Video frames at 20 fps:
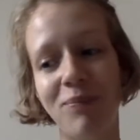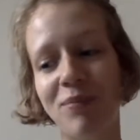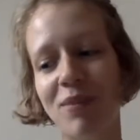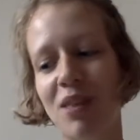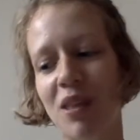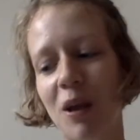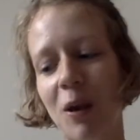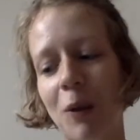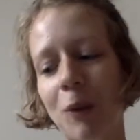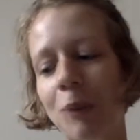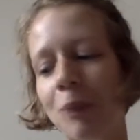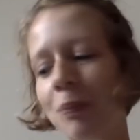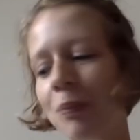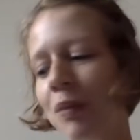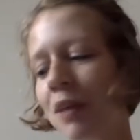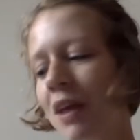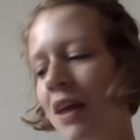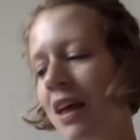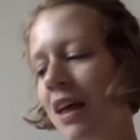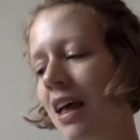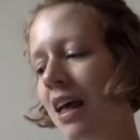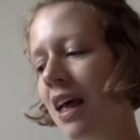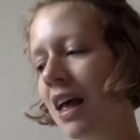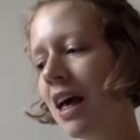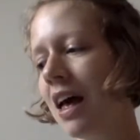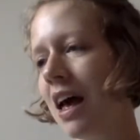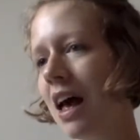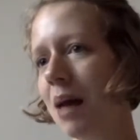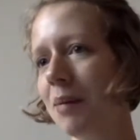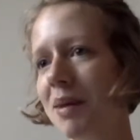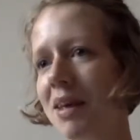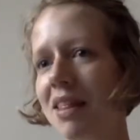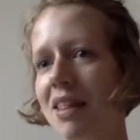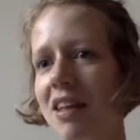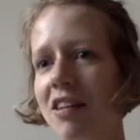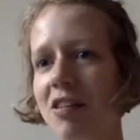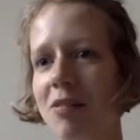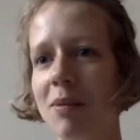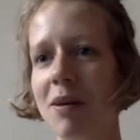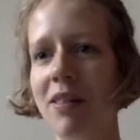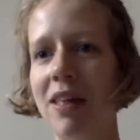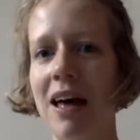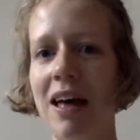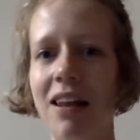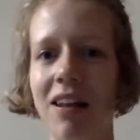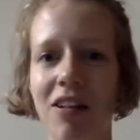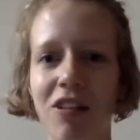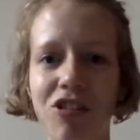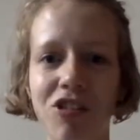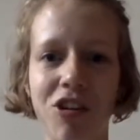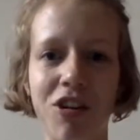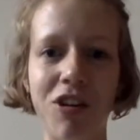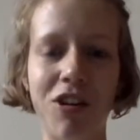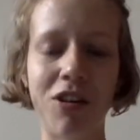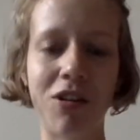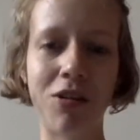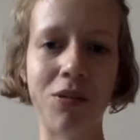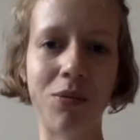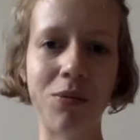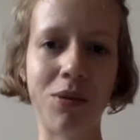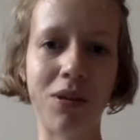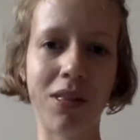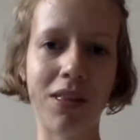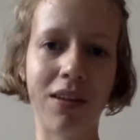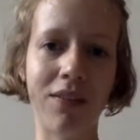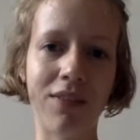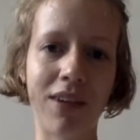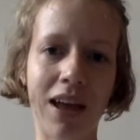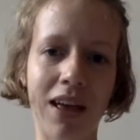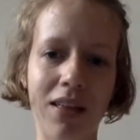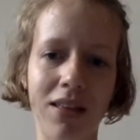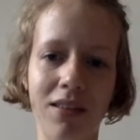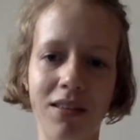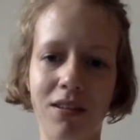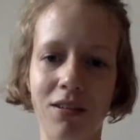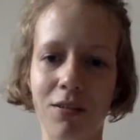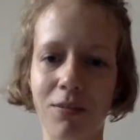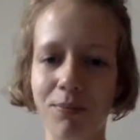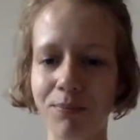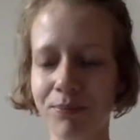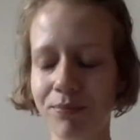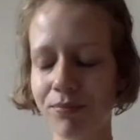So I'm excited about that, and I'll show you once I've cast it on.